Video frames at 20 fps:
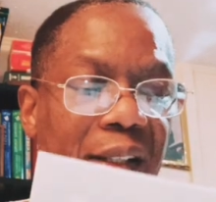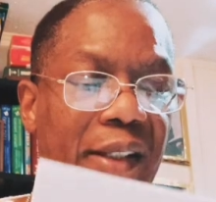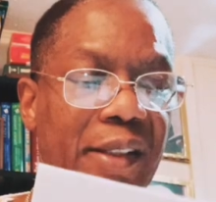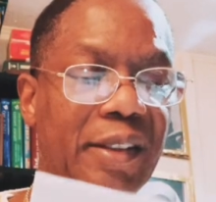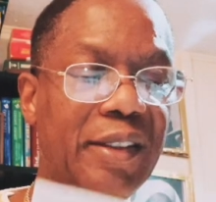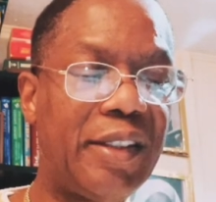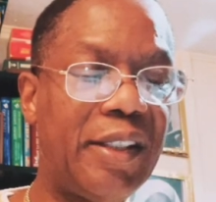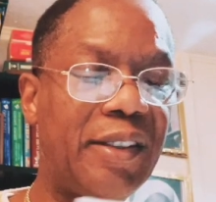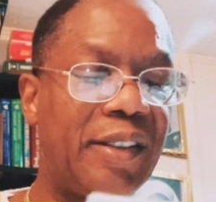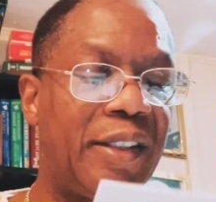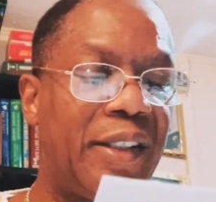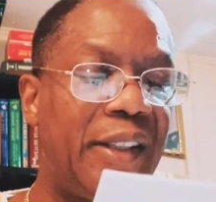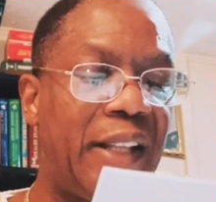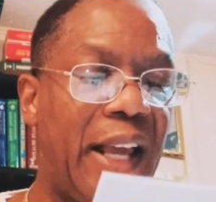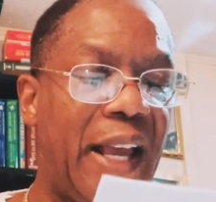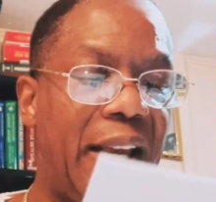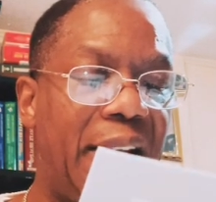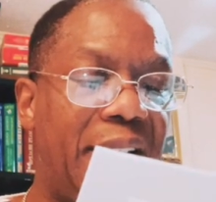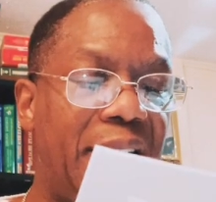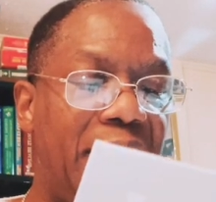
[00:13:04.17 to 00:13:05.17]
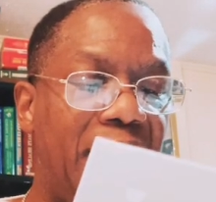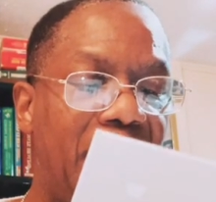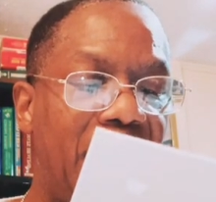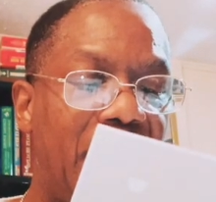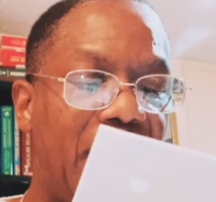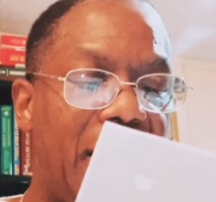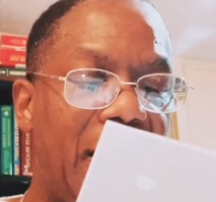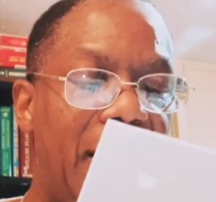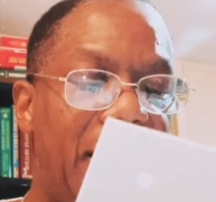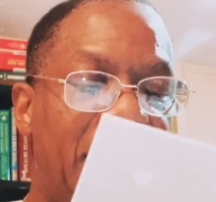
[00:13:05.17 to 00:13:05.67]
Cincinnati,
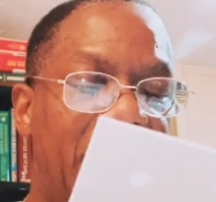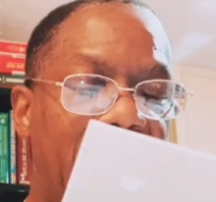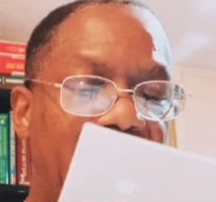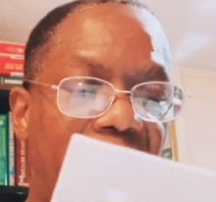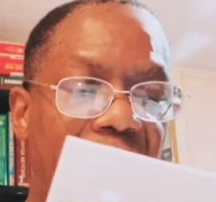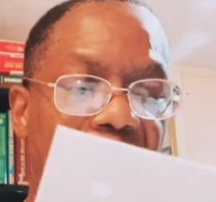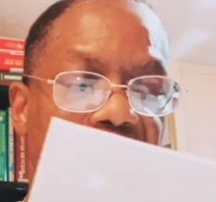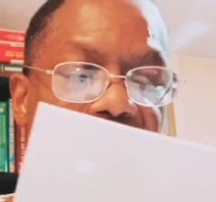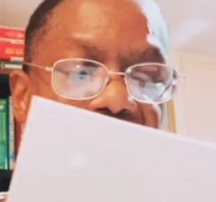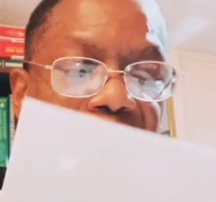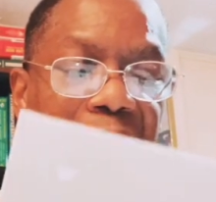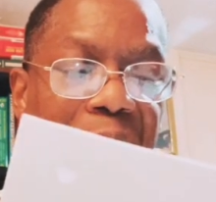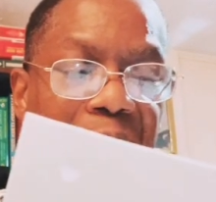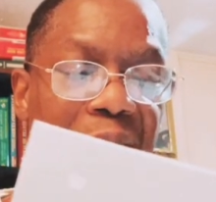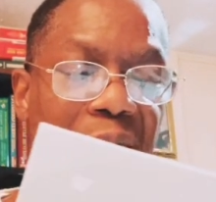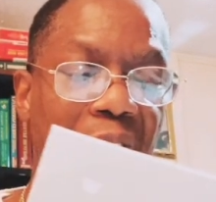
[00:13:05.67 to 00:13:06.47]
and Atlanta.